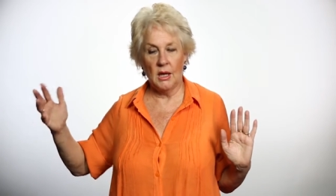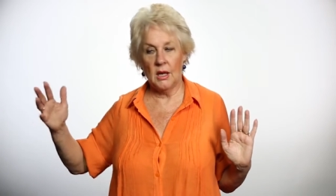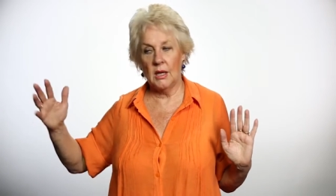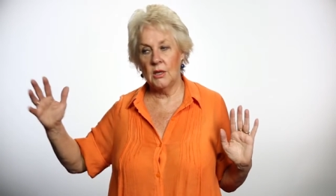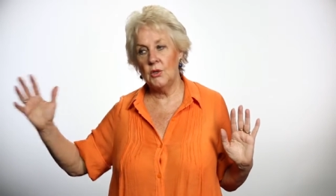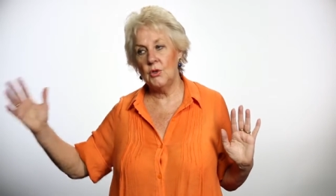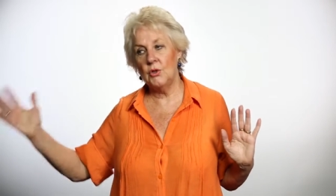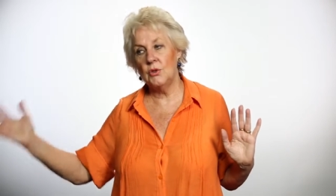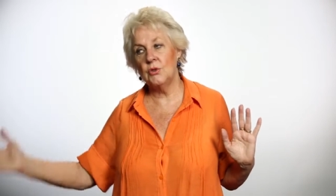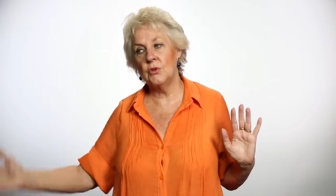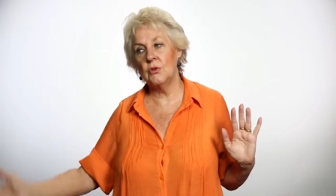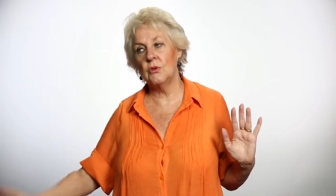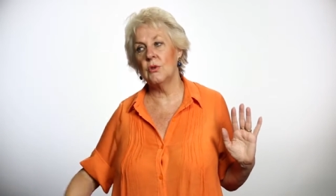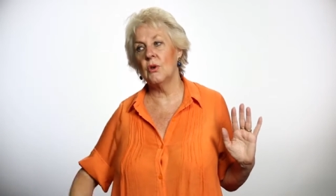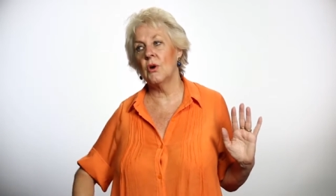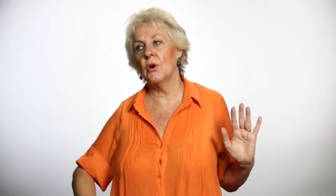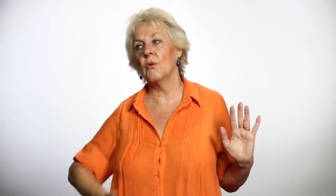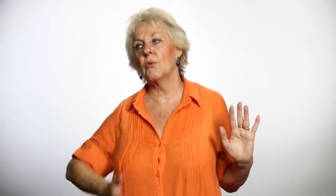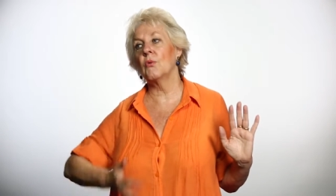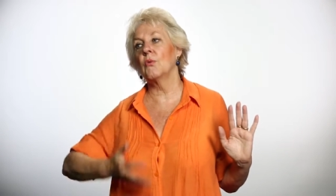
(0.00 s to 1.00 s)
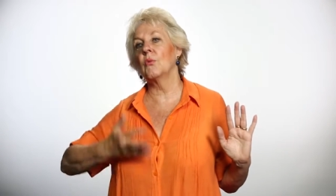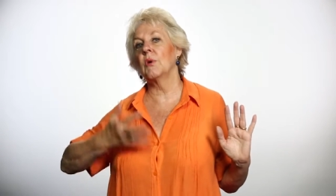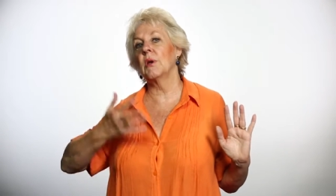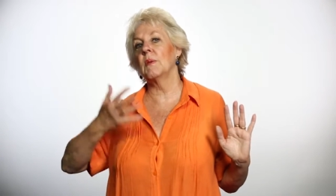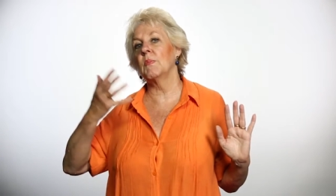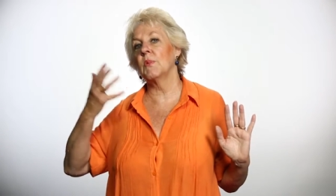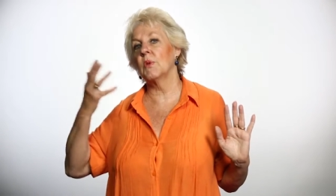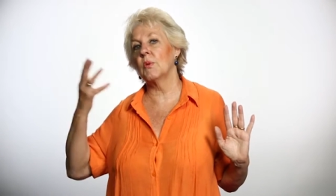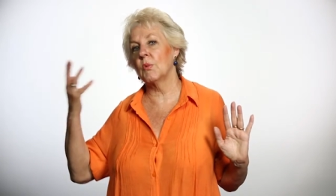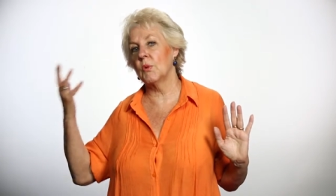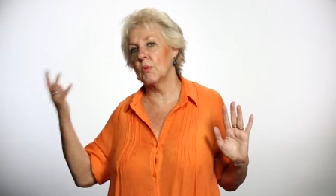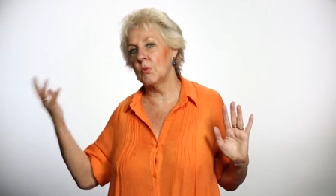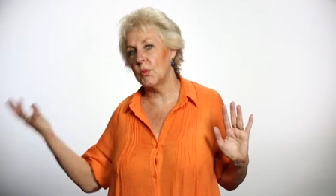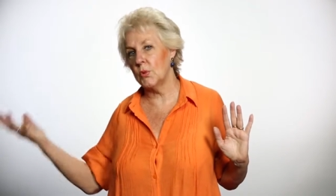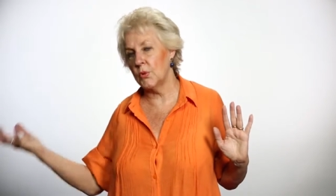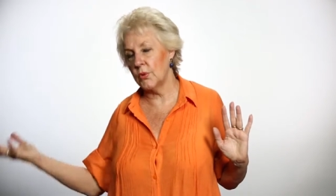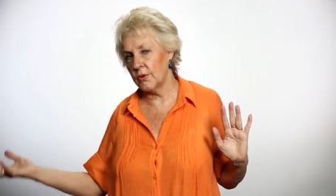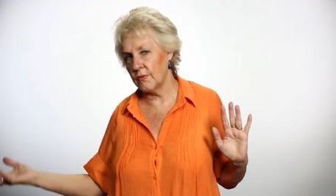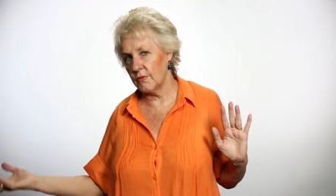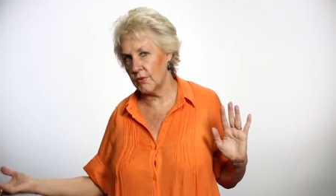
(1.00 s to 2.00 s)
and you do not reap the
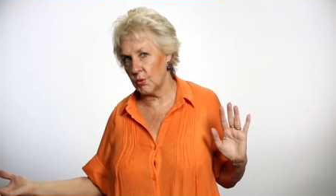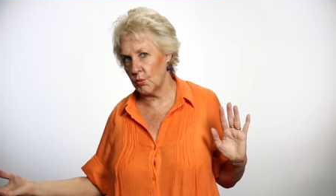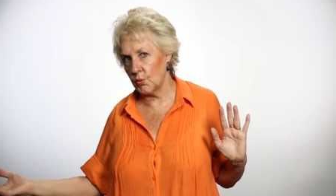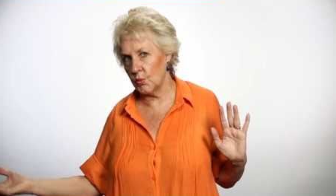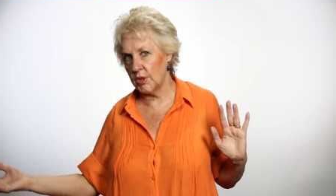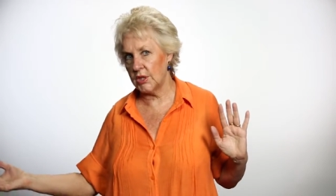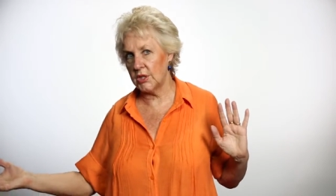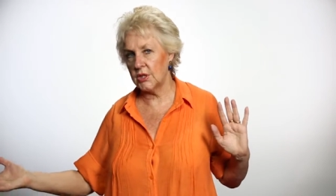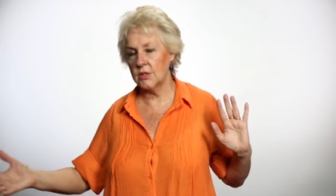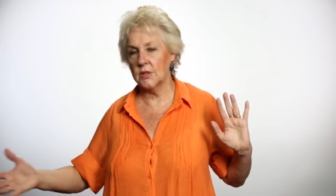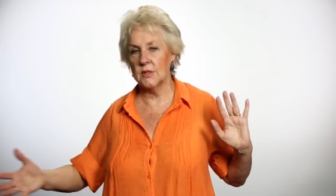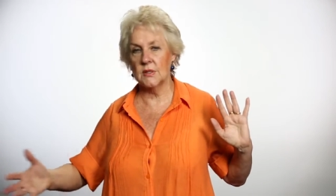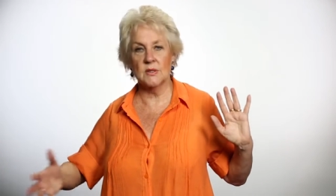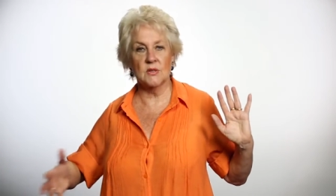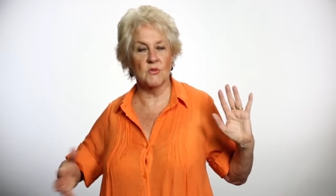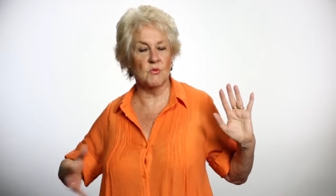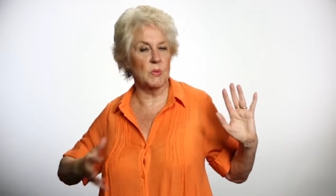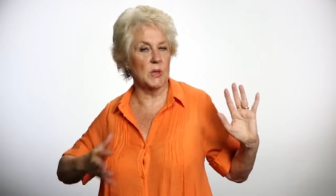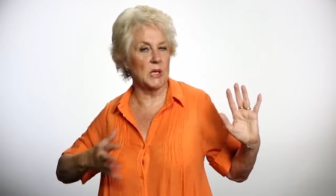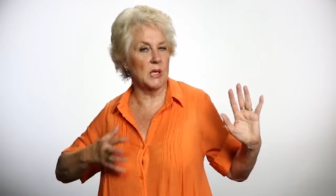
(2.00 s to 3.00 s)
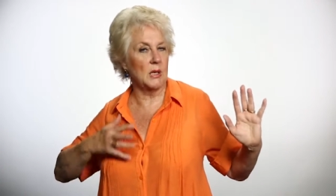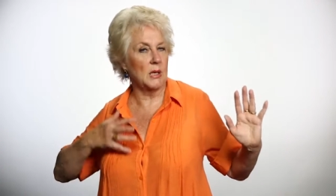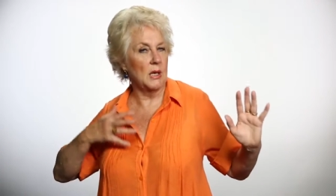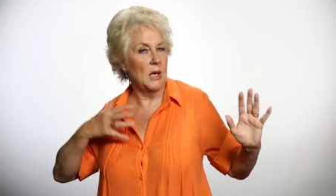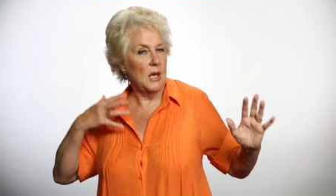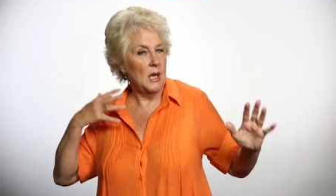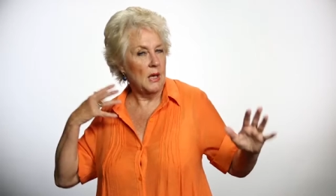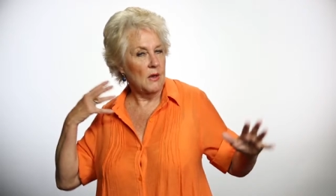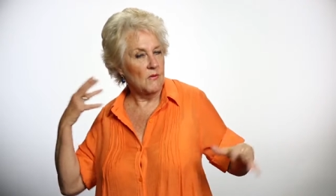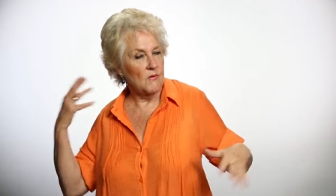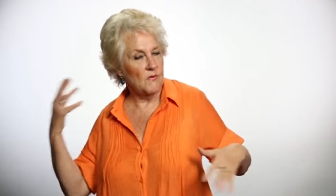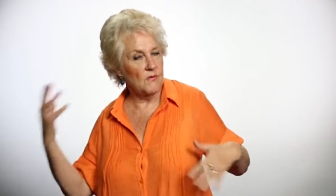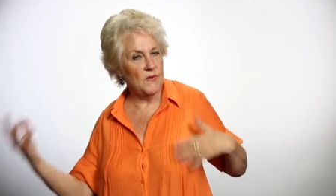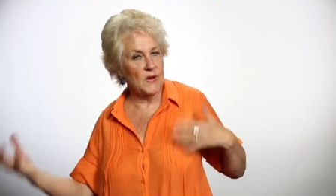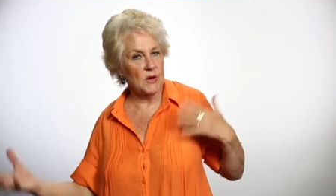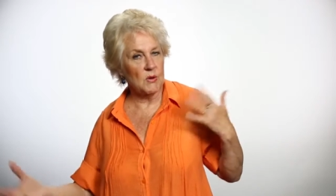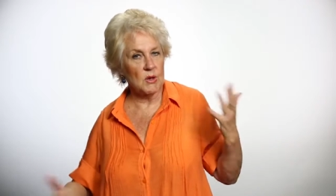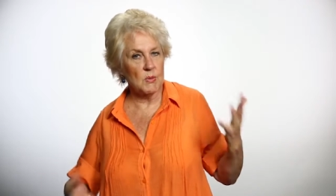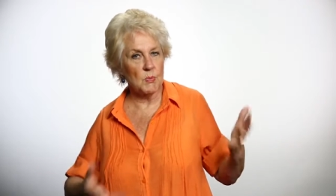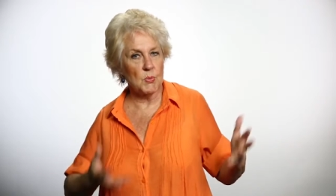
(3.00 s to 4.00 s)
reward of the richness of being
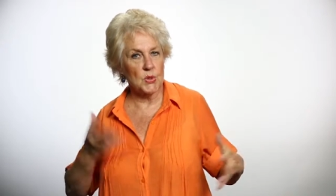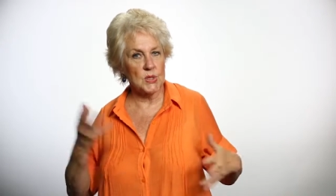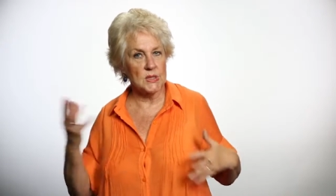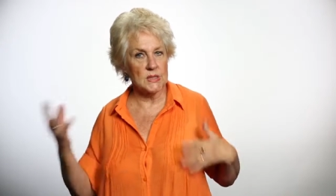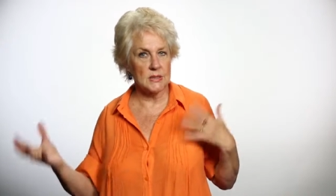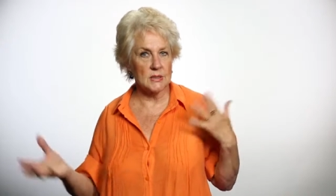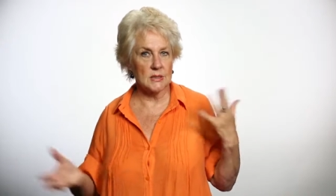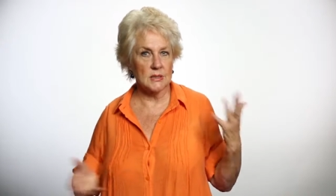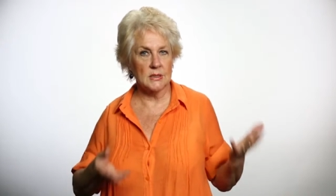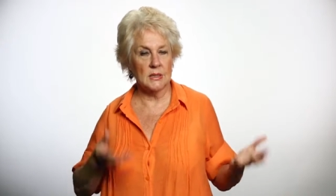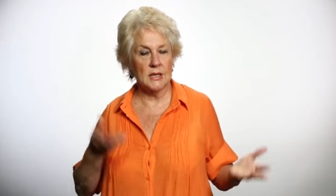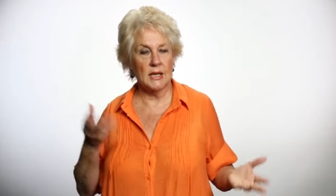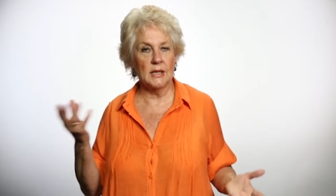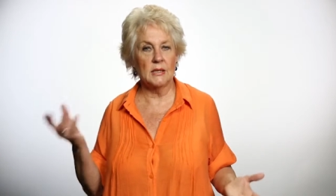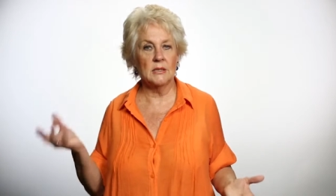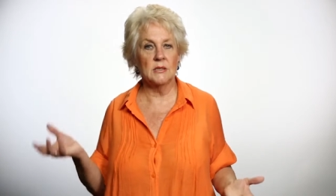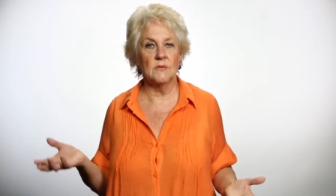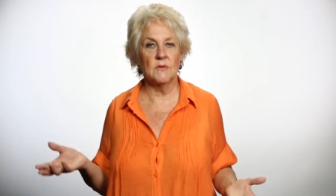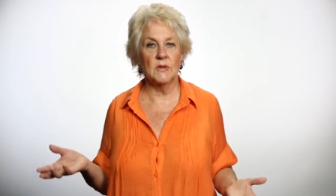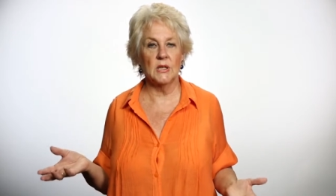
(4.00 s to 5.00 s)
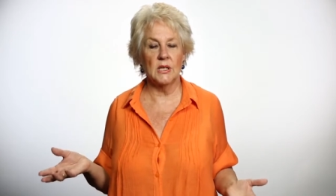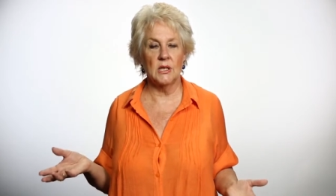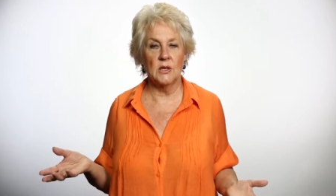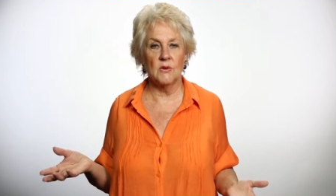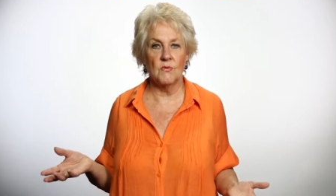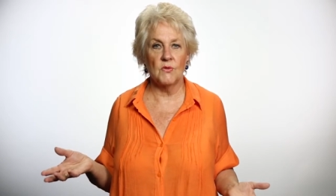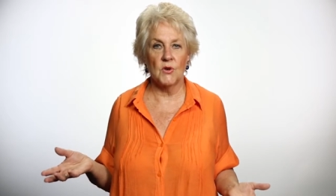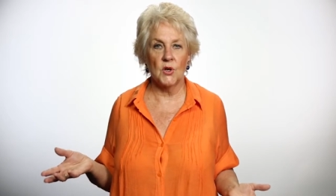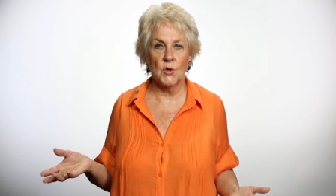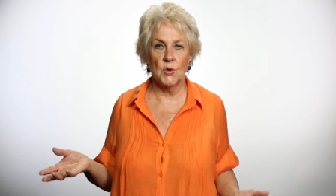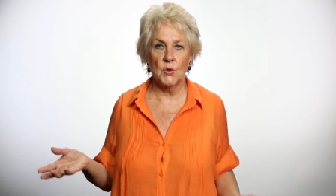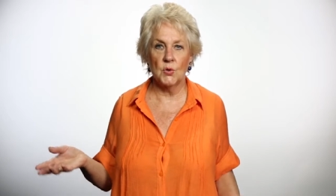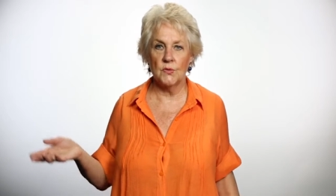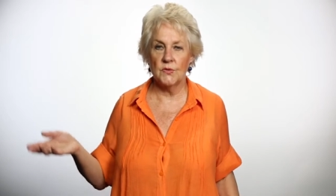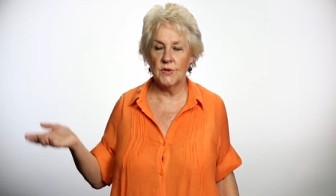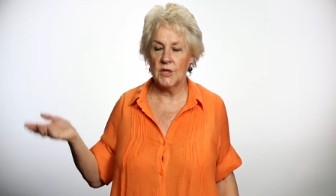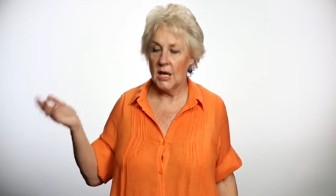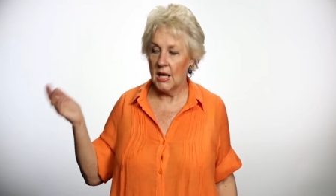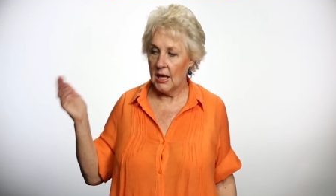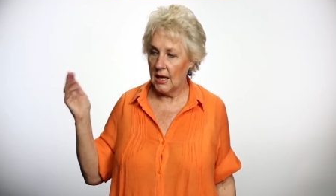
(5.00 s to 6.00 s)
very present and actively
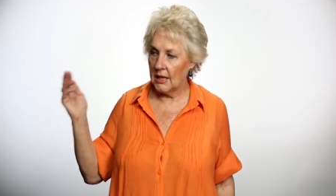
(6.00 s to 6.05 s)
involved.